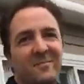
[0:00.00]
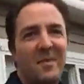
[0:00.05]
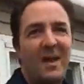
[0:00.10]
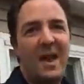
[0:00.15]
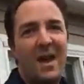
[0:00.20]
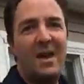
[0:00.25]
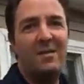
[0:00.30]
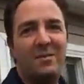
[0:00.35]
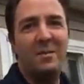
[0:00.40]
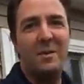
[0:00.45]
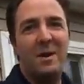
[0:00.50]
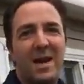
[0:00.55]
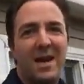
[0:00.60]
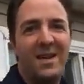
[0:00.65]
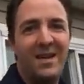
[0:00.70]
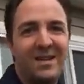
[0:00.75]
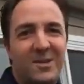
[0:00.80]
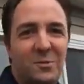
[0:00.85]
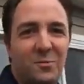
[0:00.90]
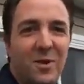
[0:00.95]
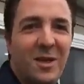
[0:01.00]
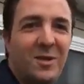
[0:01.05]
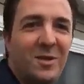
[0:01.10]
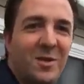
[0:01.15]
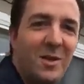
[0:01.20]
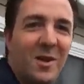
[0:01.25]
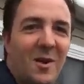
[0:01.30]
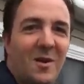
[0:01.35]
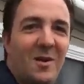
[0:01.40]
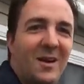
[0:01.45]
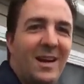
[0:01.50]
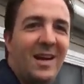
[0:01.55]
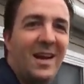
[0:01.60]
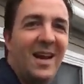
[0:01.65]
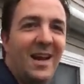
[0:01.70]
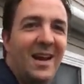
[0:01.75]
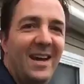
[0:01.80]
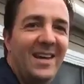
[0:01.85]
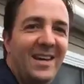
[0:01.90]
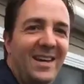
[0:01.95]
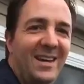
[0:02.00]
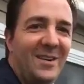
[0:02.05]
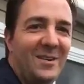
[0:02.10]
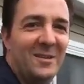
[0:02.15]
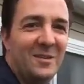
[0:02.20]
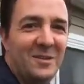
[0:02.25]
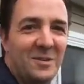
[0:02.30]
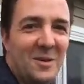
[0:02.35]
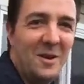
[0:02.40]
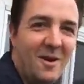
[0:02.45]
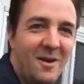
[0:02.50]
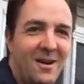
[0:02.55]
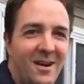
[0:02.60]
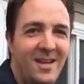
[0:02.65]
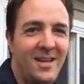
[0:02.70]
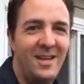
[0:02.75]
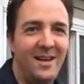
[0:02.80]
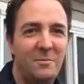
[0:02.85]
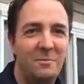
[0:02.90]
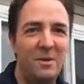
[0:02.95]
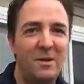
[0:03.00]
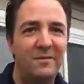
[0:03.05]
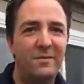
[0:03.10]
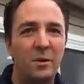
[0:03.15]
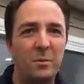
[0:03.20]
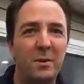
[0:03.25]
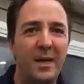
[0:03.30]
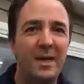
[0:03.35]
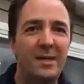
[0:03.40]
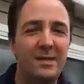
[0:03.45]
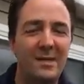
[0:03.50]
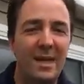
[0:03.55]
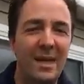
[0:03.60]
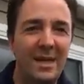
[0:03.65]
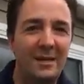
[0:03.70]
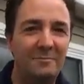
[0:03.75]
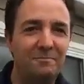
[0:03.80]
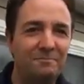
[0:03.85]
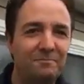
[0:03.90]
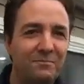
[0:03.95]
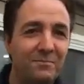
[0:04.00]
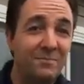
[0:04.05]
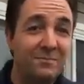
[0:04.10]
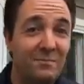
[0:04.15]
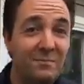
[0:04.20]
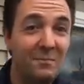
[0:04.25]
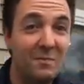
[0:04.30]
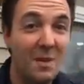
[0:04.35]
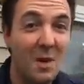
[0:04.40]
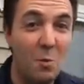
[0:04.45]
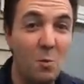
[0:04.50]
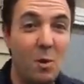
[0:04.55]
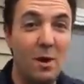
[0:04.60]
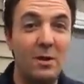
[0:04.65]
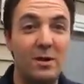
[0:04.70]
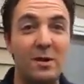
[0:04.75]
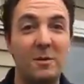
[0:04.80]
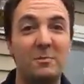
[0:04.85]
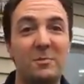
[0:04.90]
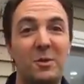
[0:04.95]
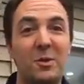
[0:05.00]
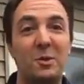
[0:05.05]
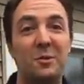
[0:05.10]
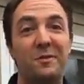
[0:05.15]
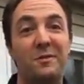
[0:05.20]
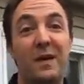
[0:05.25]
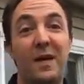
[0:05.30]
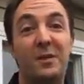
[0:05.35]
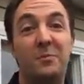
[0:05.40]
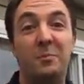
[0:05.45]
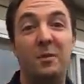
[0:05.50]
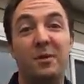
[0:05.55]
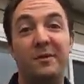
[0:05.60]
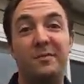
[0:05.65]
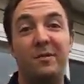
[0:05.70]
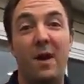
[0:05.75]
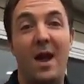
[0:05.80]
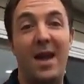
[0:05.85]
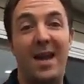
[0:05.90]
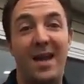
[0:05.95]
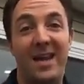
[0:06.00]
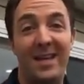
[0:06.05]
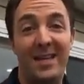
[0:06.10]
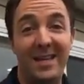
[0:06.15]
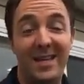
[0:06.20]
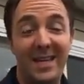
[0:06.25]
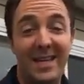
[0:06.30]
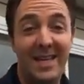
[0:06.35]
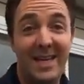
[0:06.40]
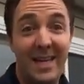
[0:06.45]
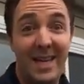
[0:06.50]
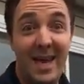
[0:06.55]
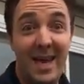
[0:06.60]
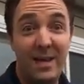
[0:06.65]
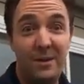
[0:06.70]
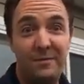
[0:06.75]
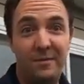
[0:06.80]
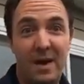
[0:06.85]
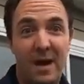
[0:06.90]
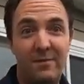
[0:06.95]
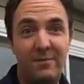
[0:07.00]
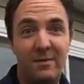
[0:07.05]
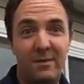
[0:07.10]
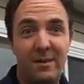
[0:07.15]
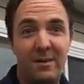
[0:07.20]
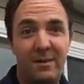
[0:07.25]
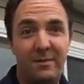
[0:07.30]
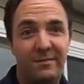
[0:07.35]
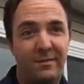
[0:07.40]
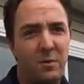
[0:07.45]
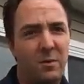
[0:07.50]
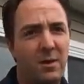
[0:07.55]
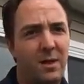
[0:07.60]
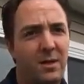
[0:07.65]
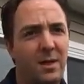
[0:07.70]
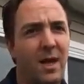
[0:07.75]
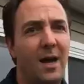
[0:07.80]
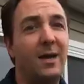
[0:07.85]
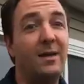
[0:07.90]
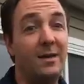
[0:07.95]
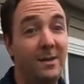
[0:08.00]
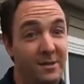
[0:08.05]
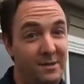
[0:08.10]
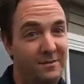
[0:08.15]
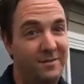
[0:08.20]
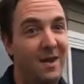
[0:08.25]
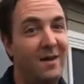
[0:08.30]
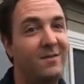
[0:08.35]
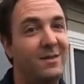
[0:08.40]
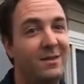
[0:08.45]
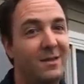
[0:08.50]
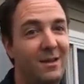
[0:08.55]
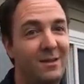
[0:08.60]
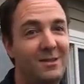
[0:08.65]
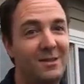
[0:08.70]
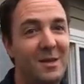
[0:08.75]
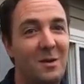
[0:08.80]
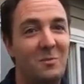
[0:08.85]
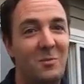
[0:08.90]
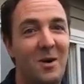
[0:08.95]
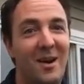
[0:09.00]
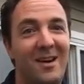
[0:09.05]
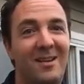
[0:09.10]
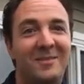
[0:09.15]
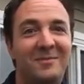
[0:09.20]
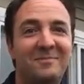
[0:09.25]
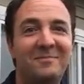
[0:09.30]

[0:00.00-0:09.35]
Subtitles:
Hi everybody, it's Rich the awning guy here. Sorry I'm a few minutes late. Welcome to Facebook Friday at 4 o'clock. It's 5 o'clock somewhere.